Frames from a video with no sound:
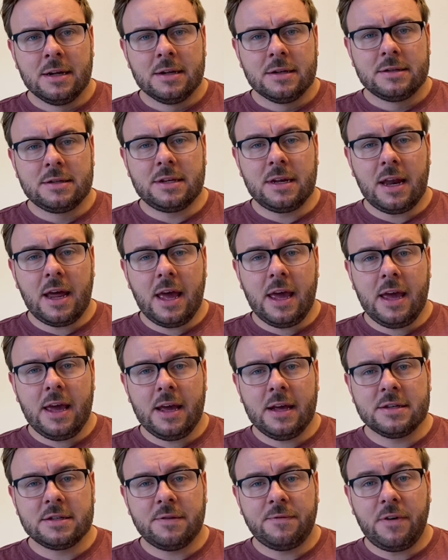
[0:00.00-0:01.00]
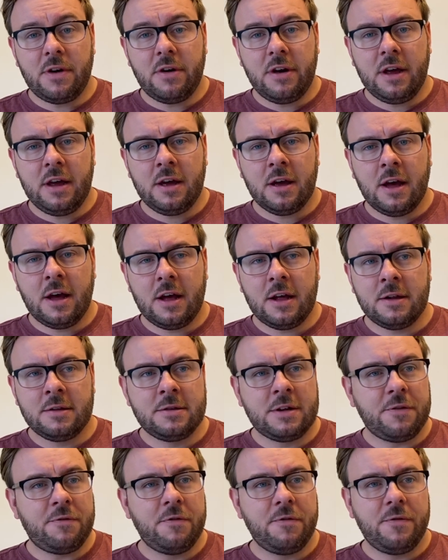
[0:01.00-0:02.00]
Today is a very
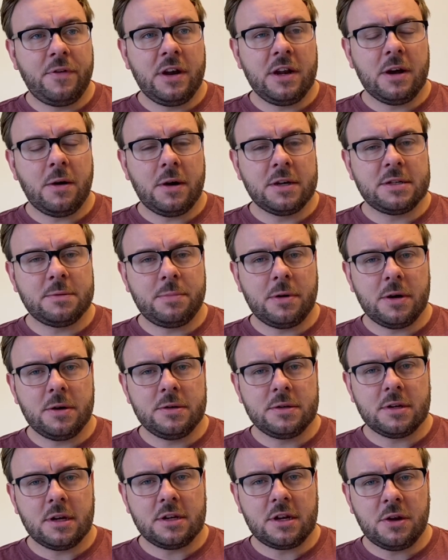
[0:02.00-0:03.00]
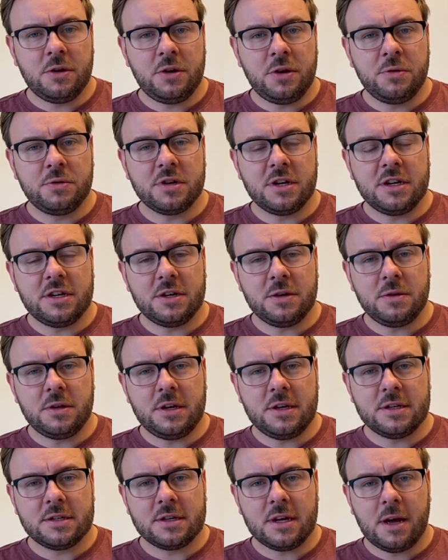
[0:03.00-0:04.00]
different video, I suppose. I don't usually do
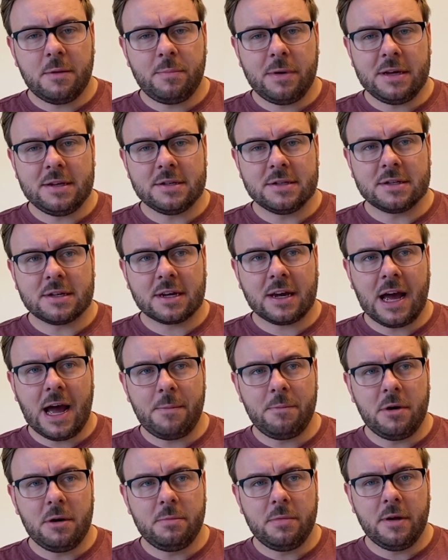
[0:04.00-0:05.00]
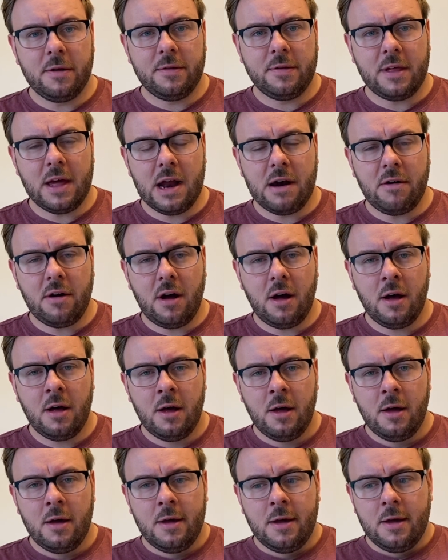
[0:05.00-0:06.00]
these pieces to camera, but there are
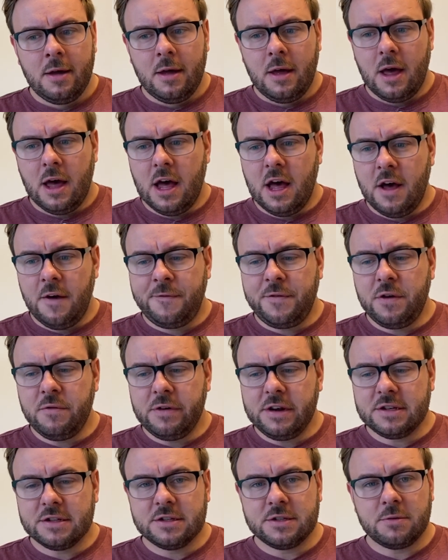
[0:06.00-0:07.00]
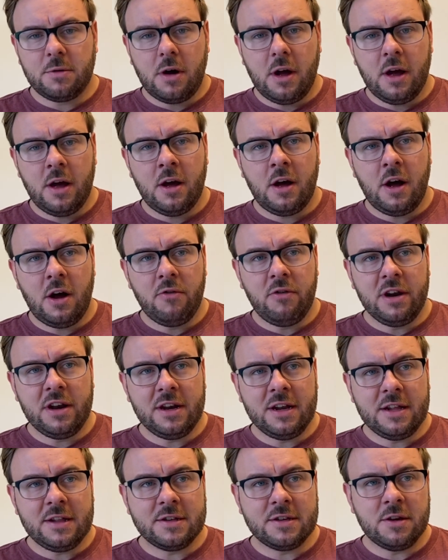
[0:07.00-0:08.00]
a few reasons why I really
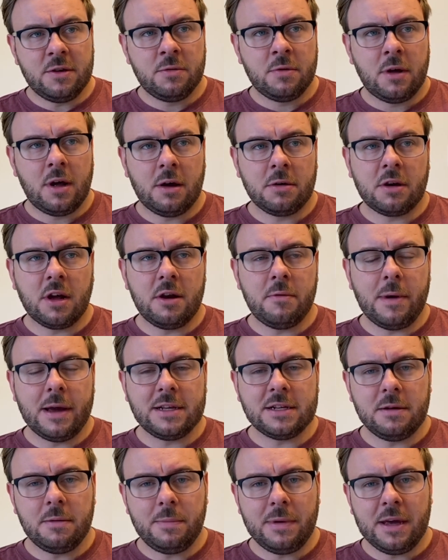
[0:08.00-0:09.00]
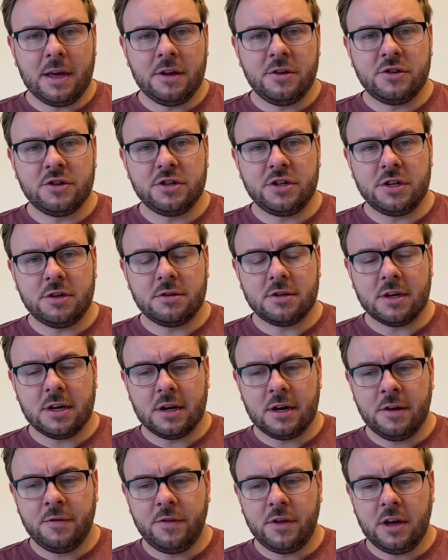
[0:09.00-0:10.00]
need to. I'm going to basically be
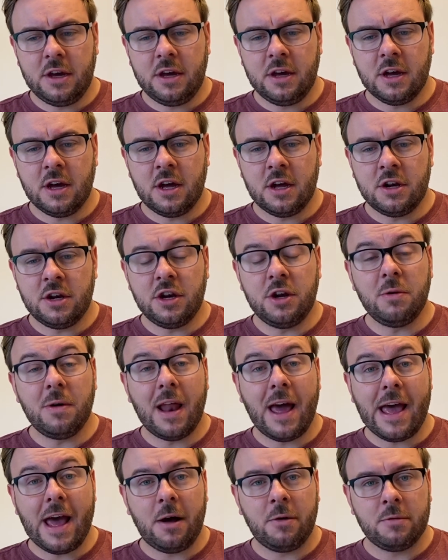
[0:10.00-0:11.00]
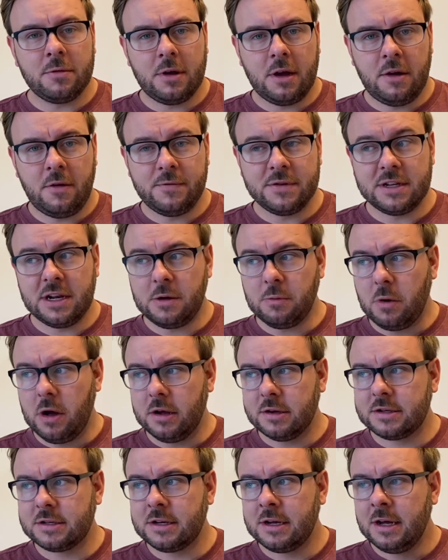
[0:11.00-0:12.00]
introducing the new layout, and obviously
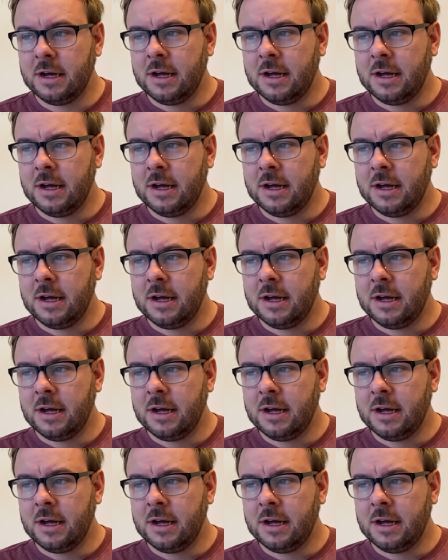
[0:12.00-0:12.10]
whilst